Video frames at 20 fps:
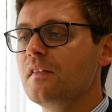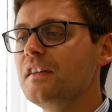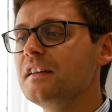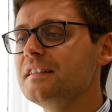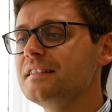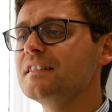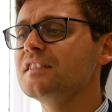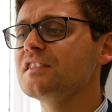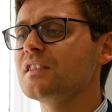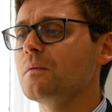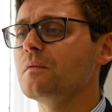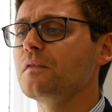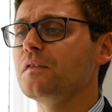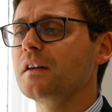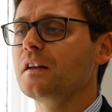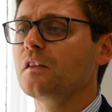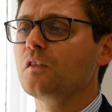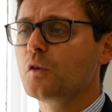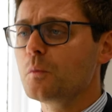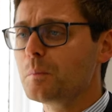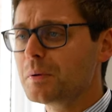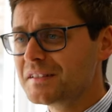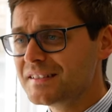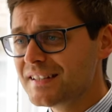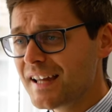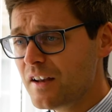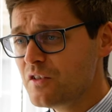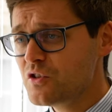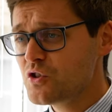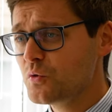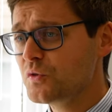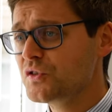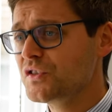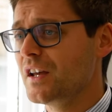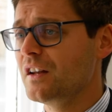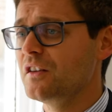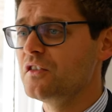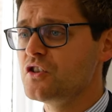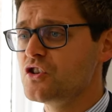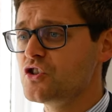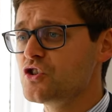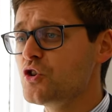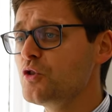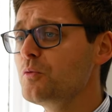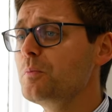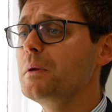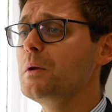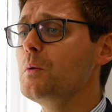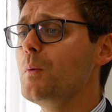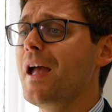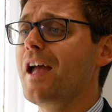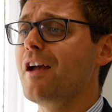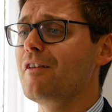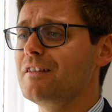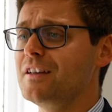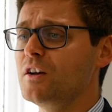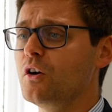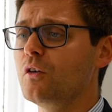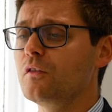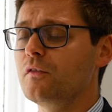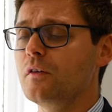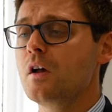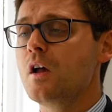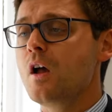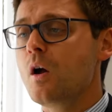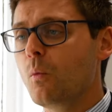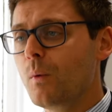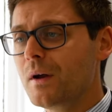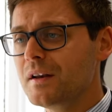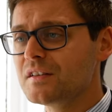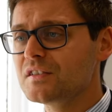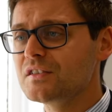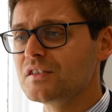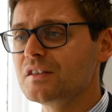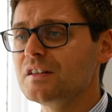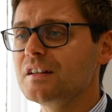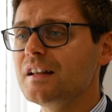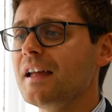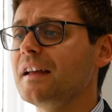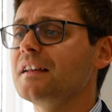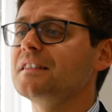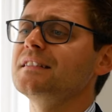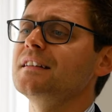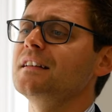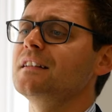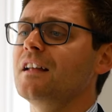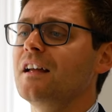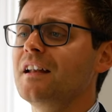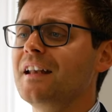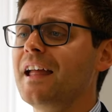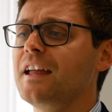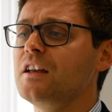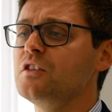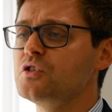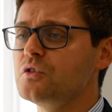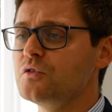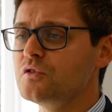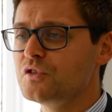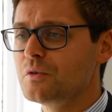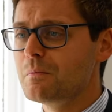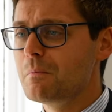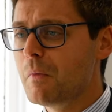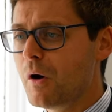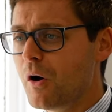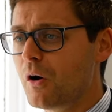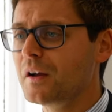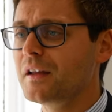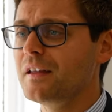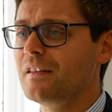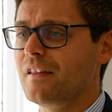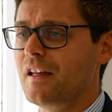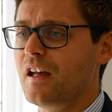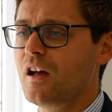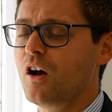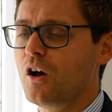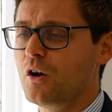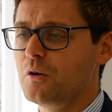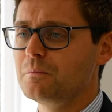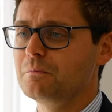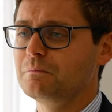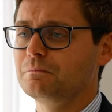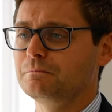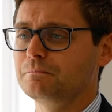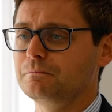This is something that potential sellers should be wary of when selecting an agent to market their home.